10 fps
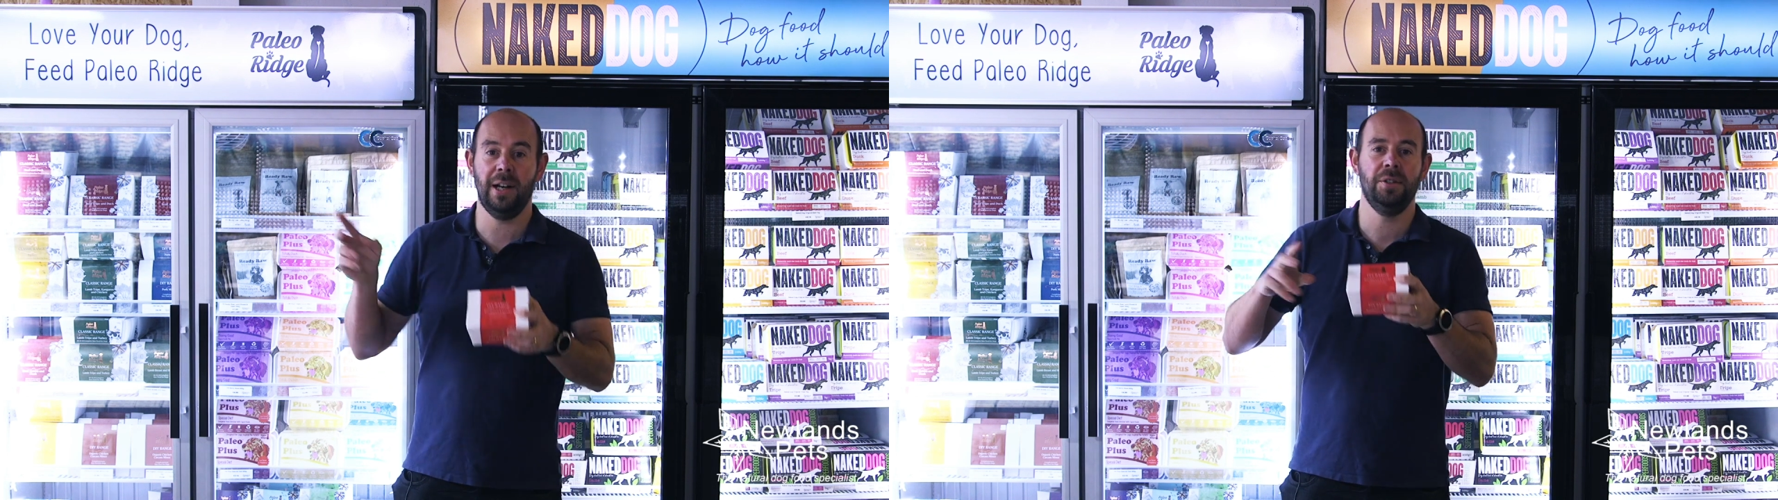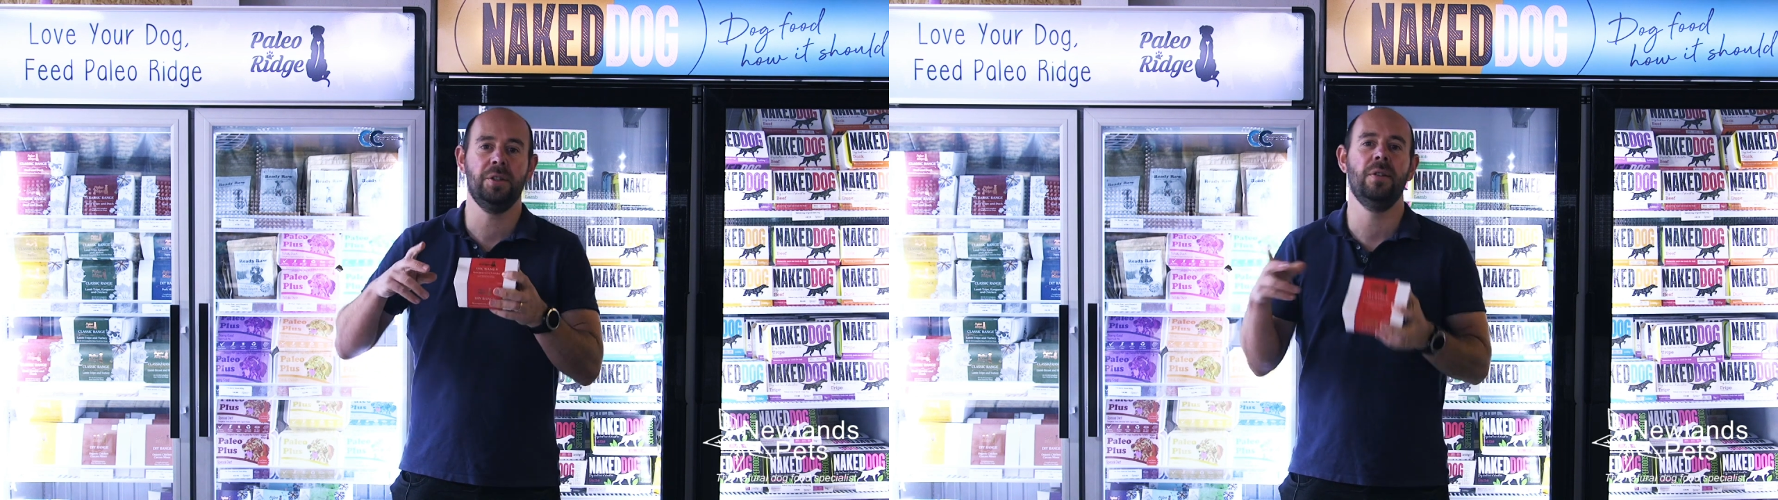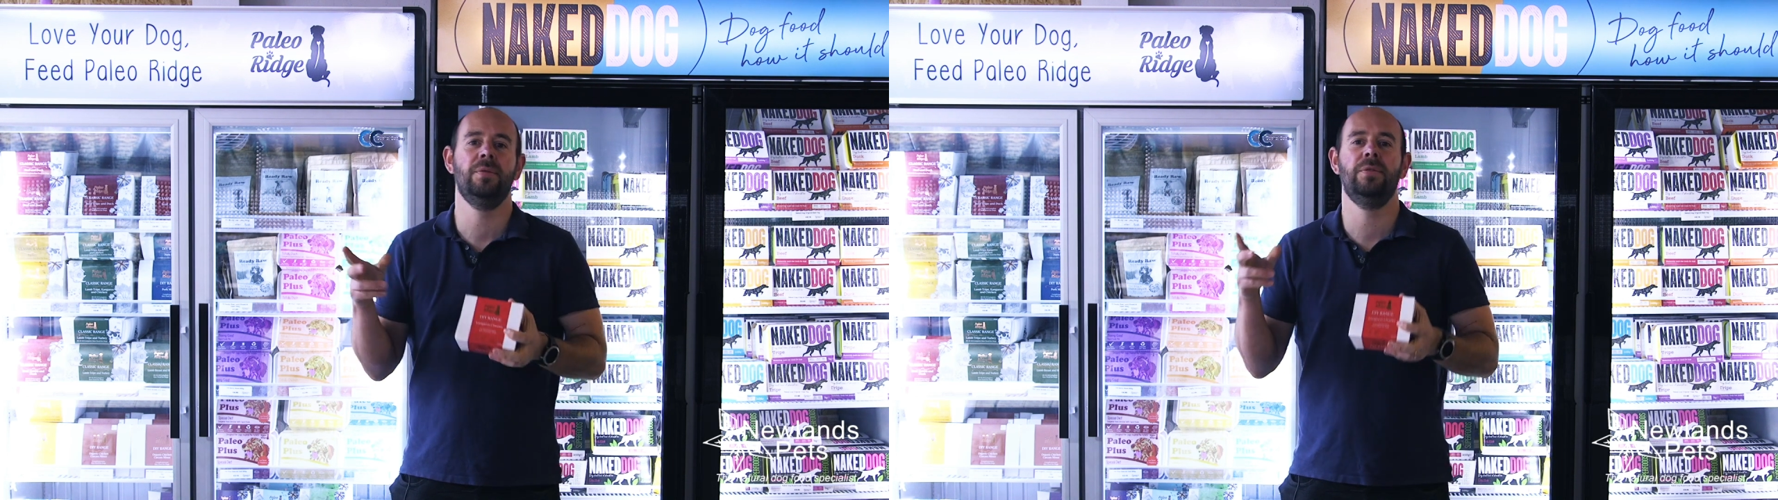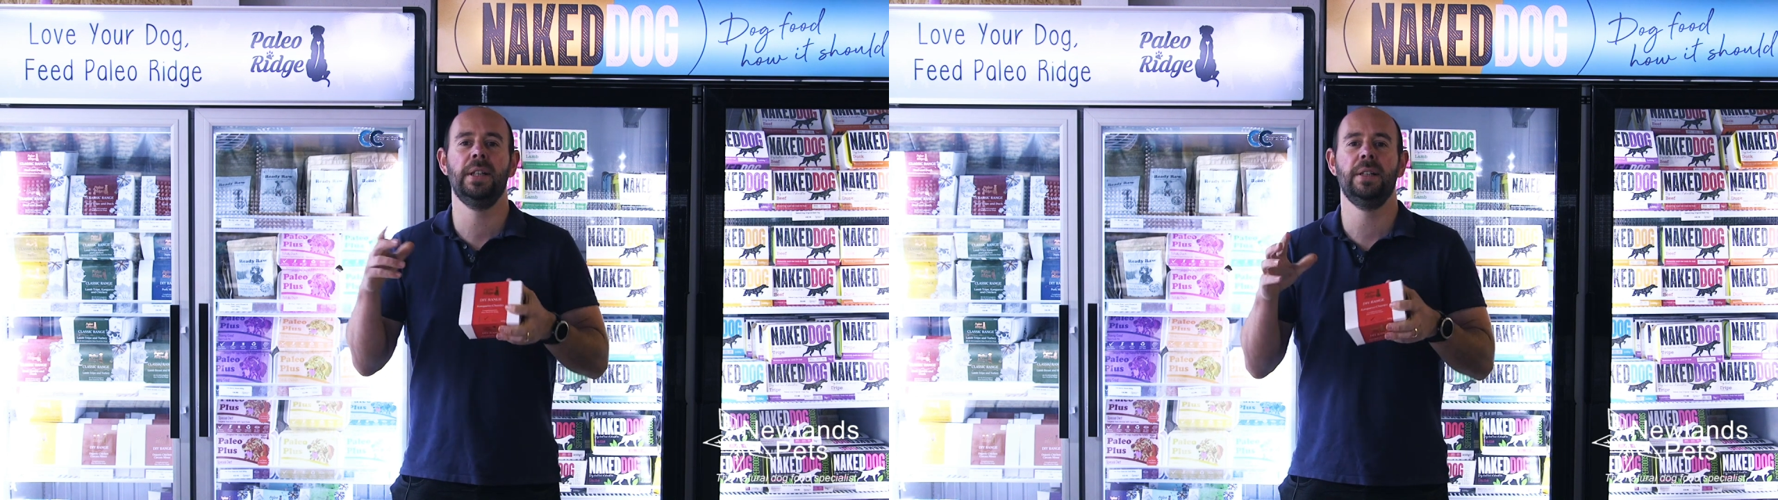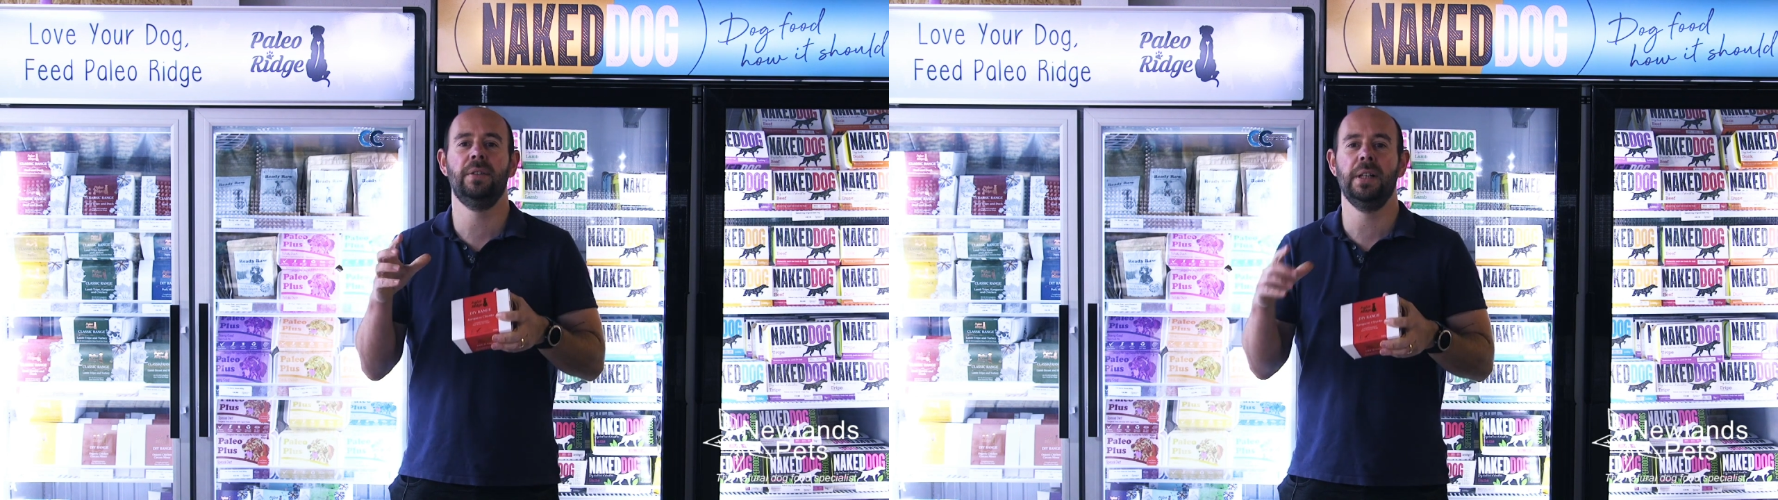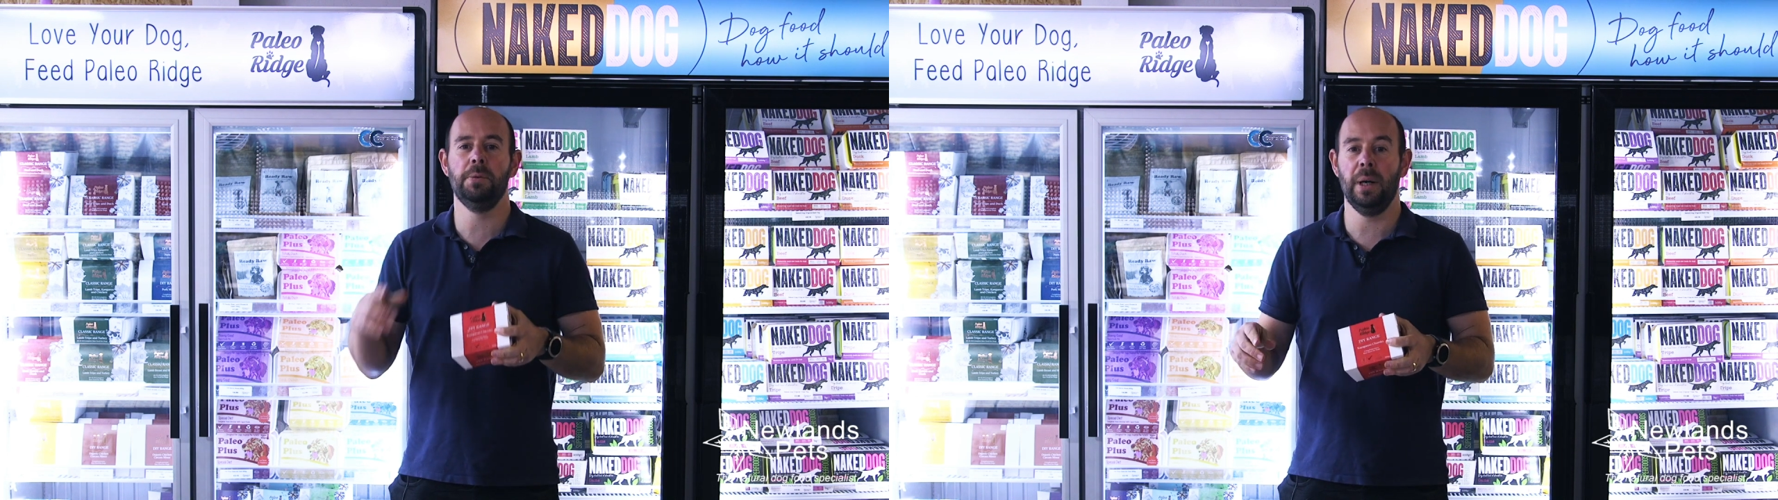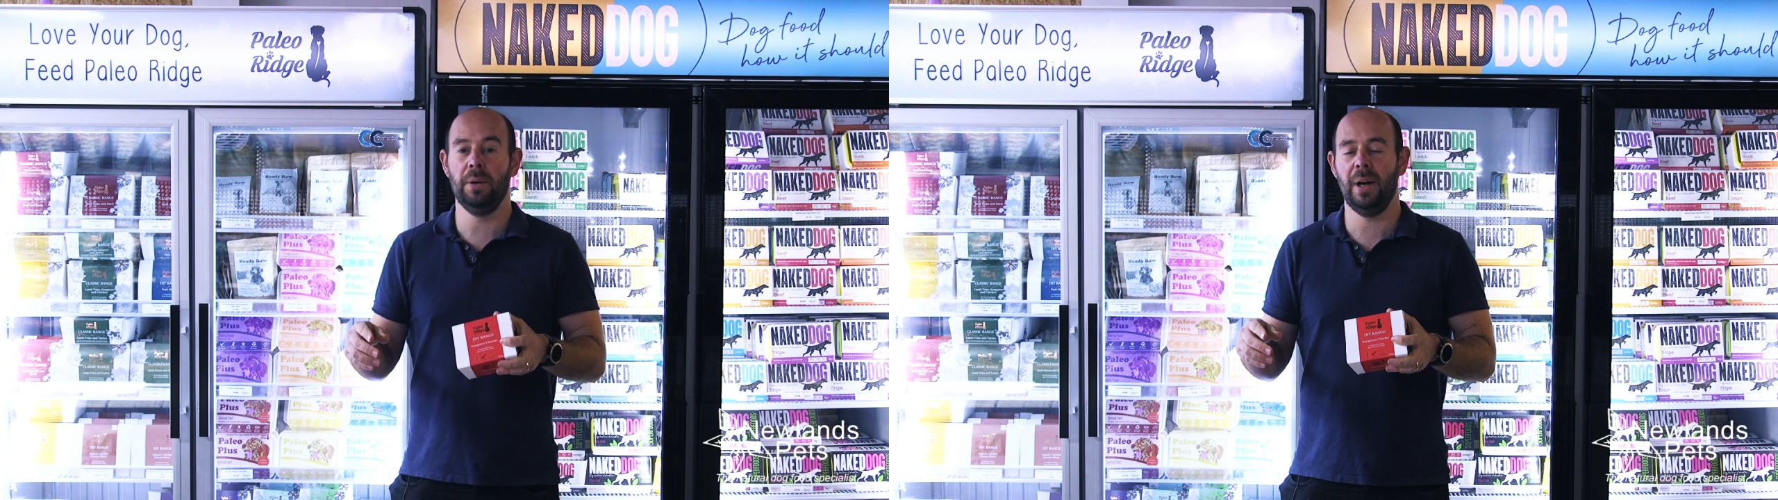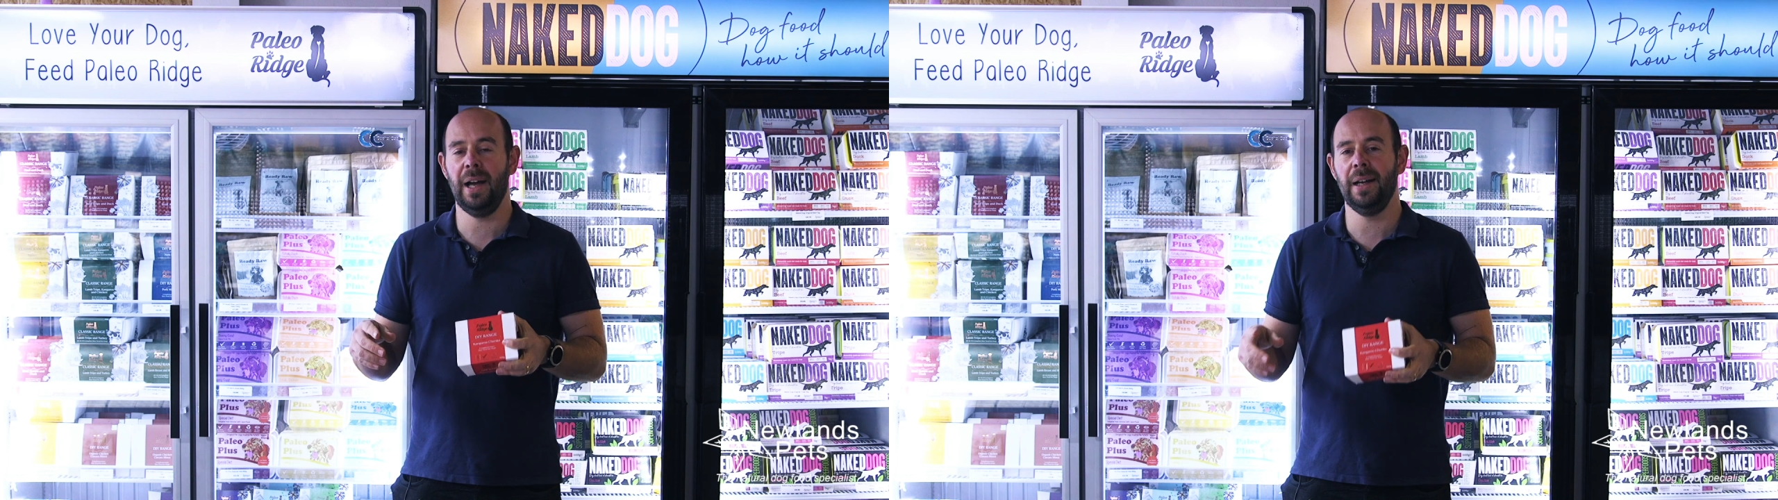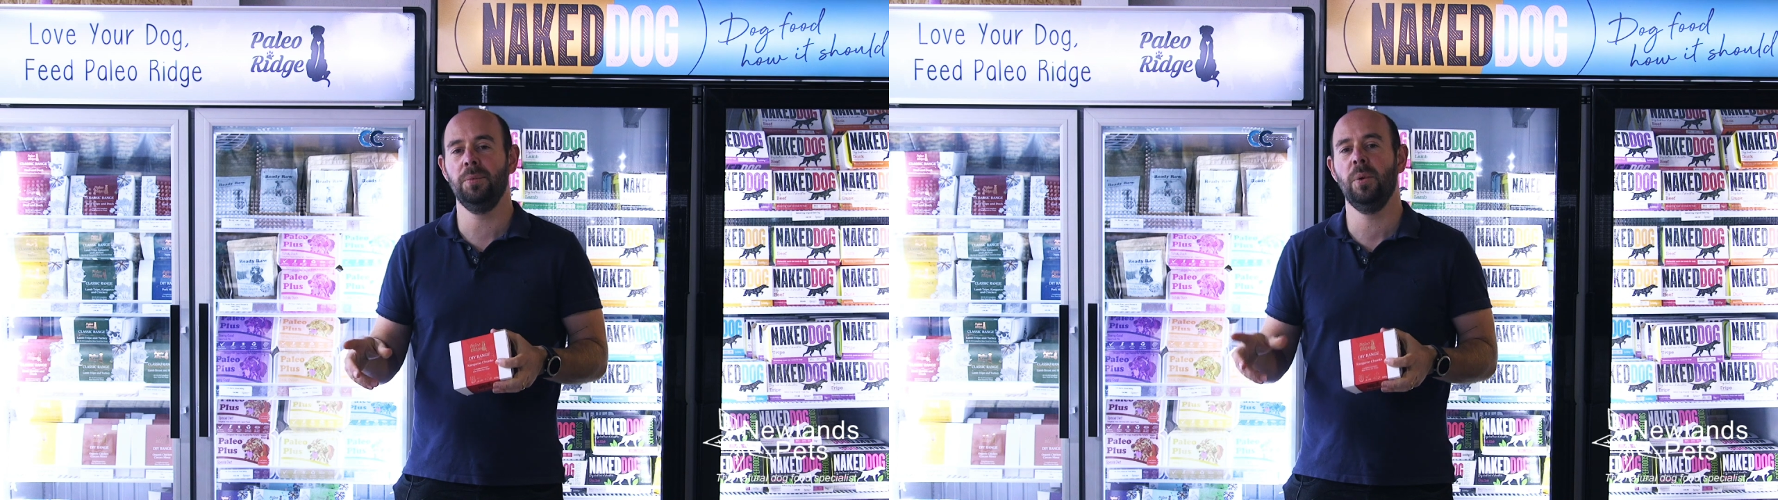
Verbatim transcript: it's gone really really well and